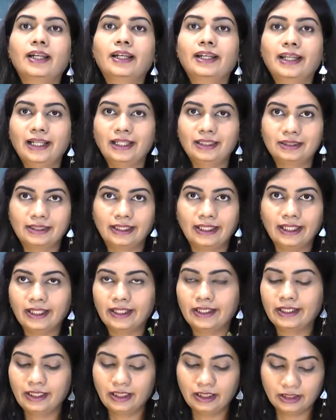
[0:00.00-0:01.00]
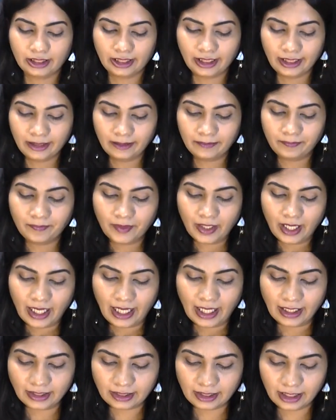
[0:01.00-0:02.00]
Next, take green chili
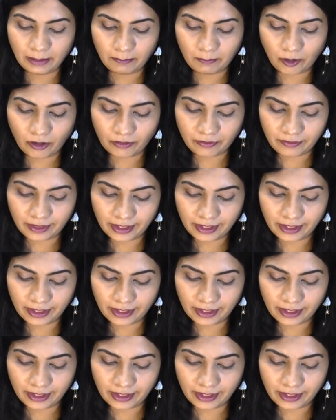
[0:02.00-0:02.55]
and snip off